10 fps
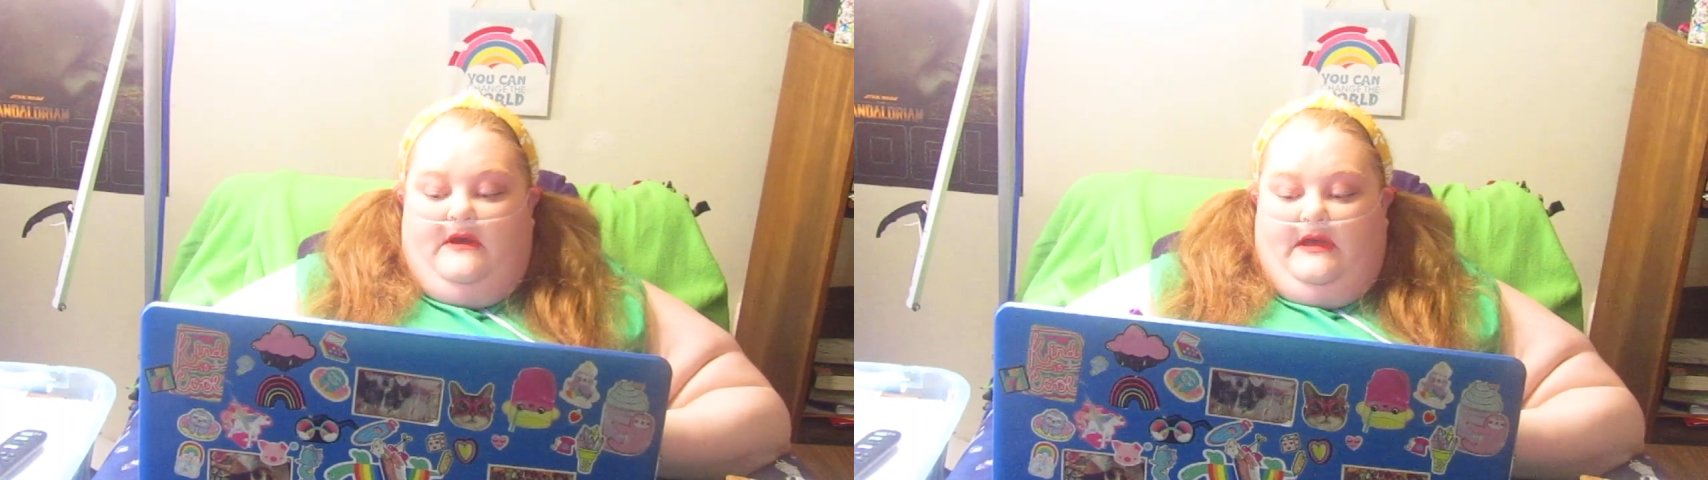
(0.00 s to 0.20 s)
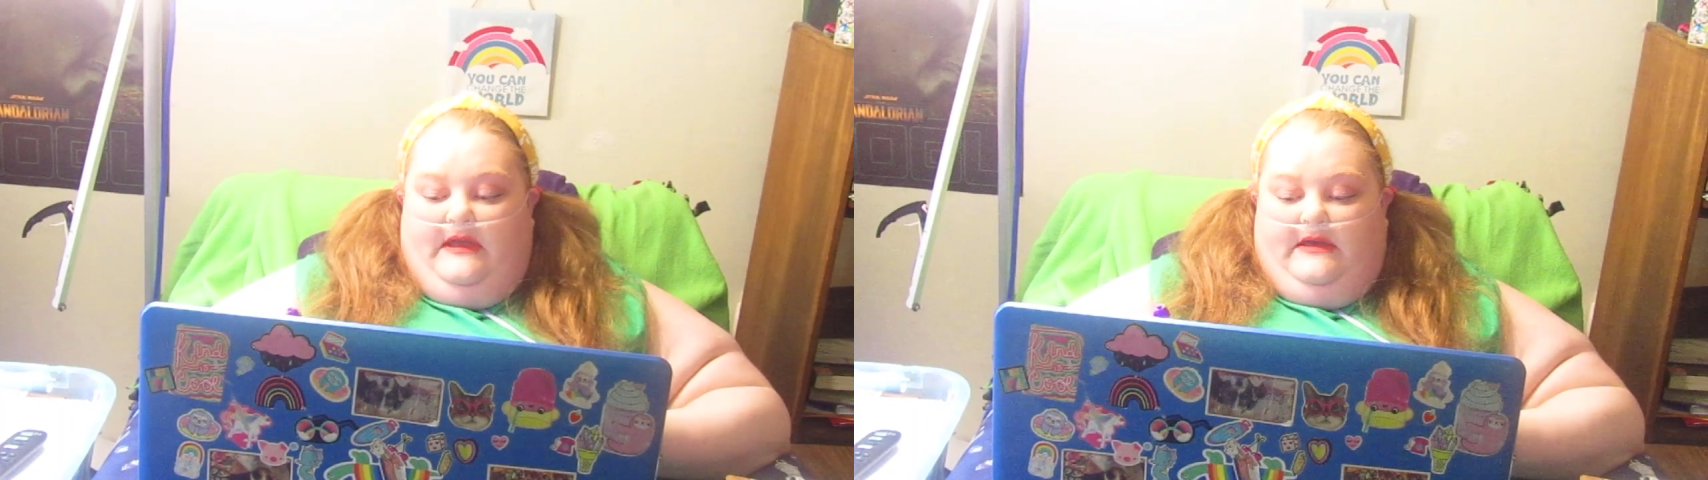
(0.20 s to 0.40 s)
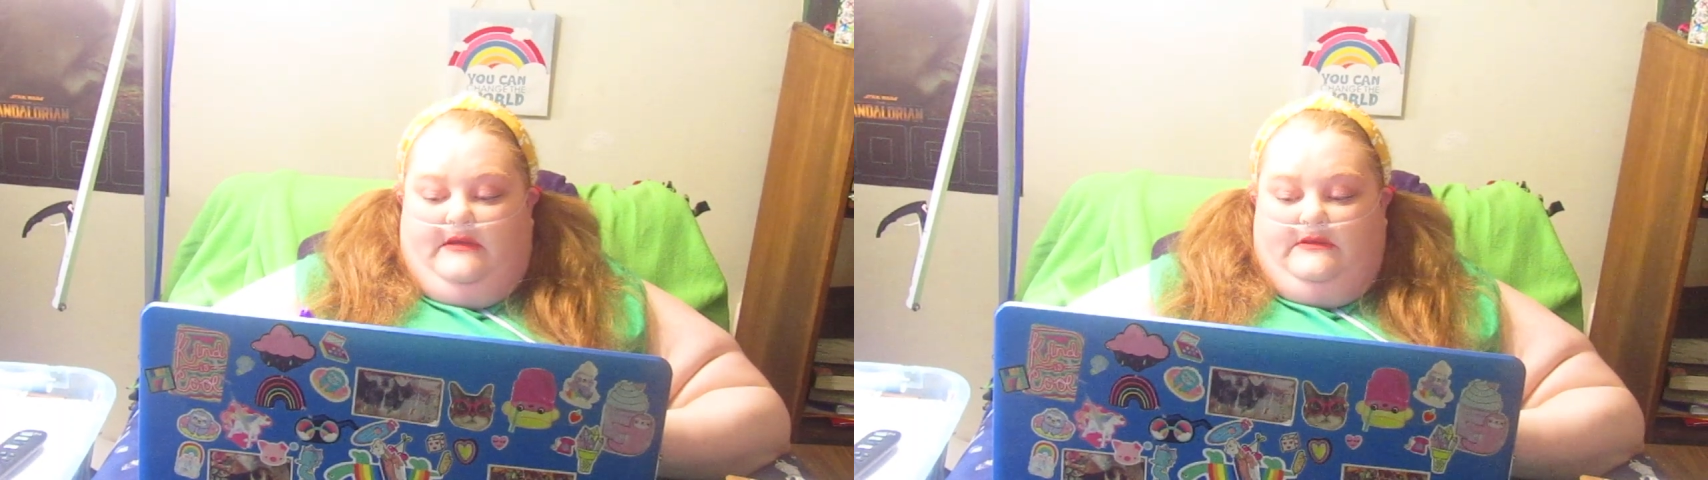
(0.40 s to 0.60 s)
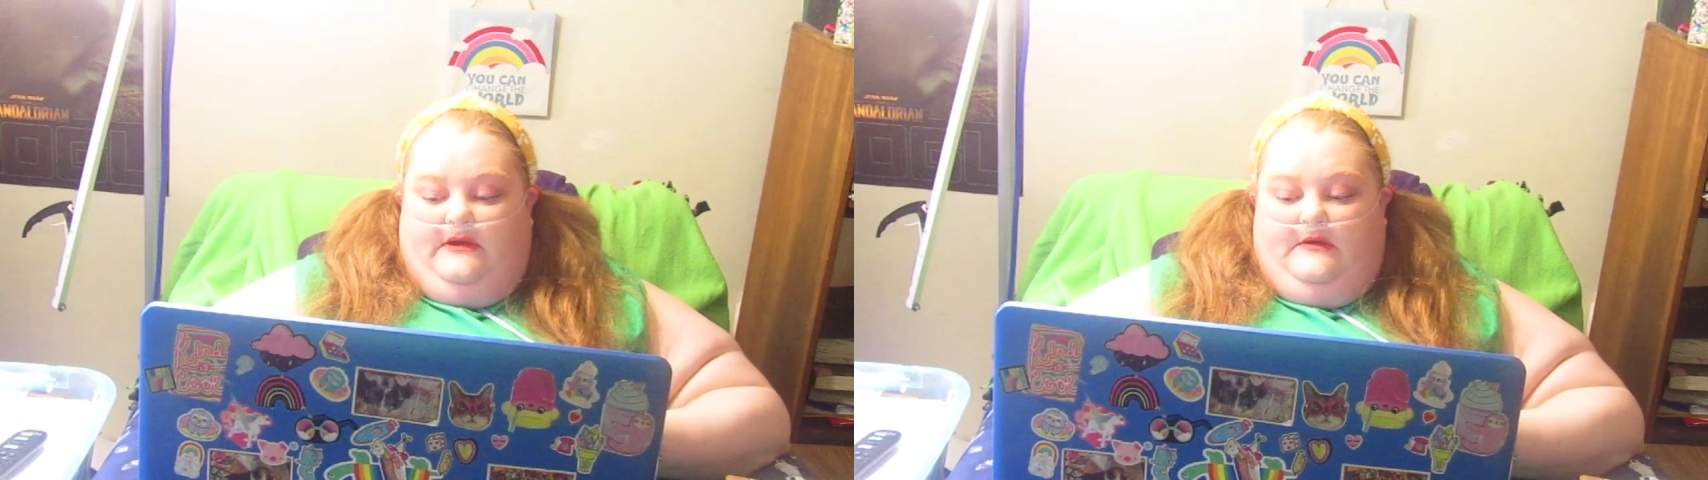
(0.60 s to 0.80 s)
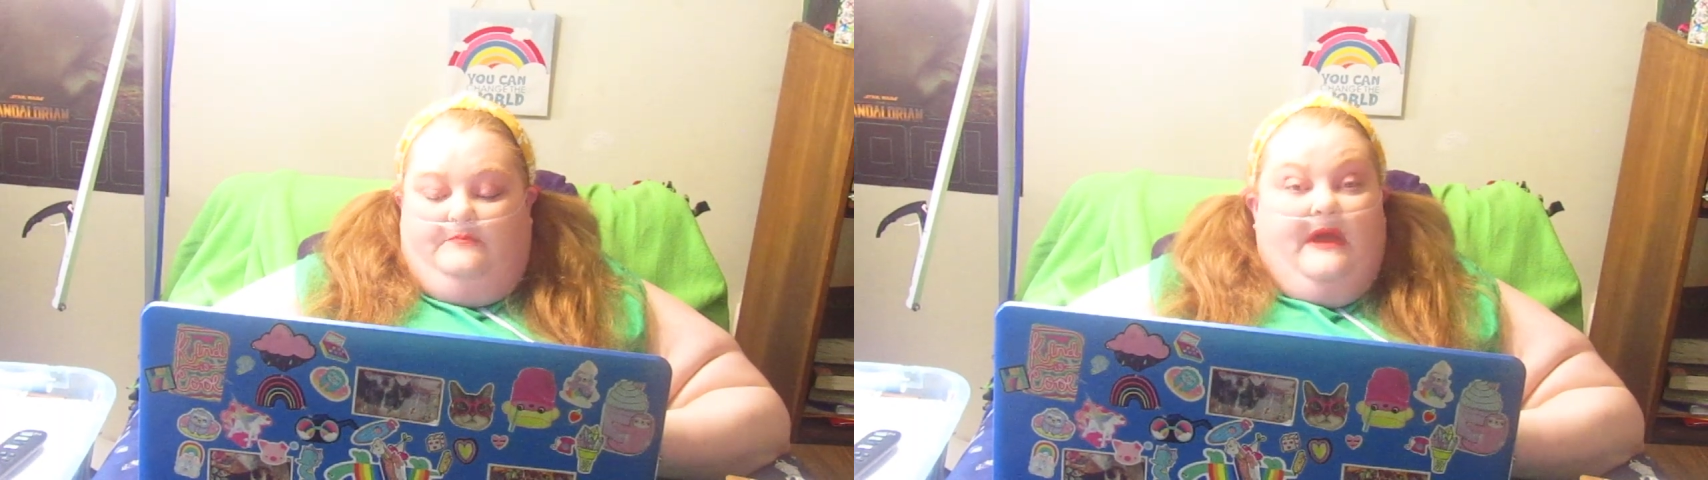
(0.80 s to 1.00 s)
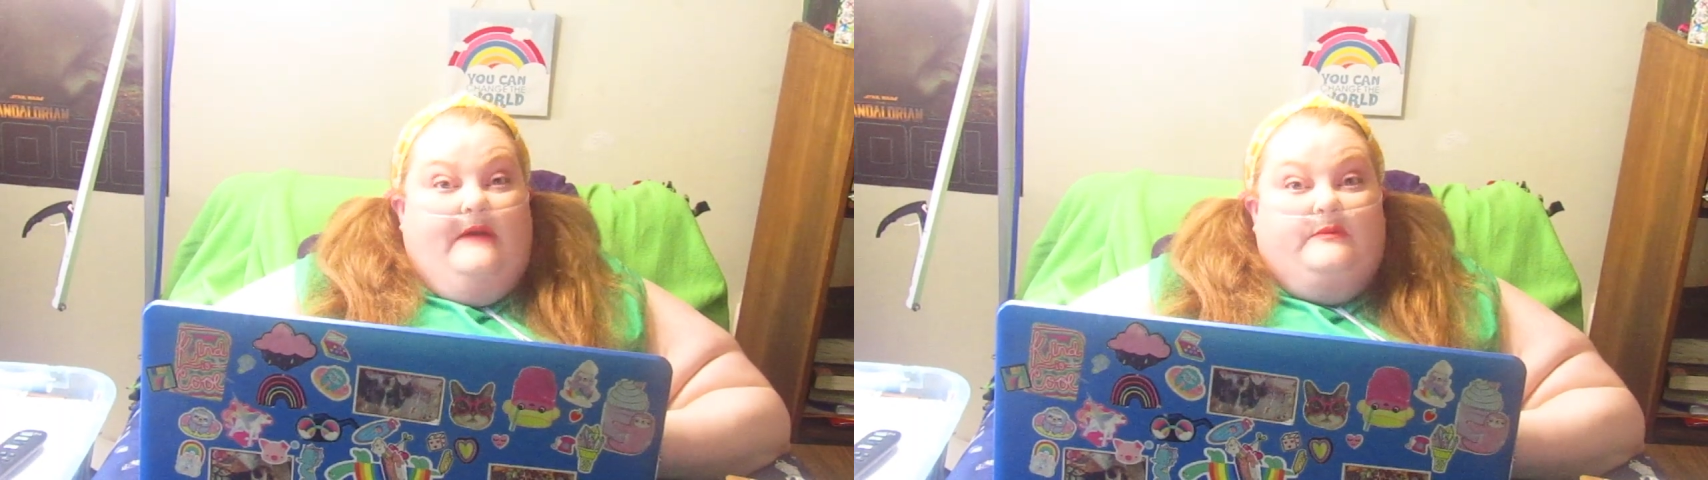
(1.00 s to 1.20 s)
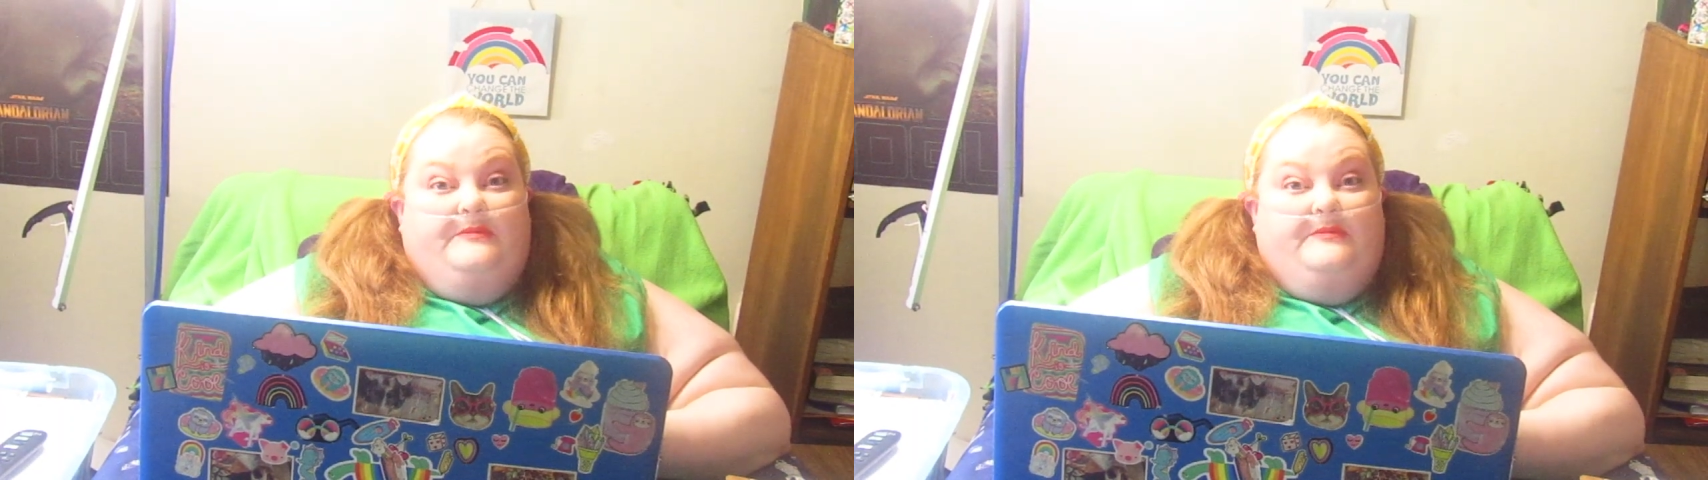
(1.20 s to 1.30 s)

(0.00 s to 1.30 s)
and um, have a